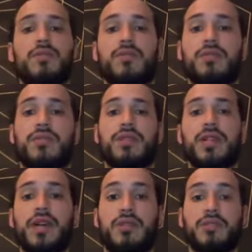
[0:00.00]
or
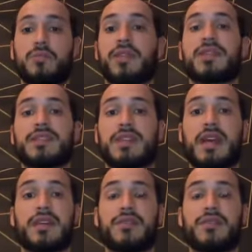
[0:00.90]
else split the set.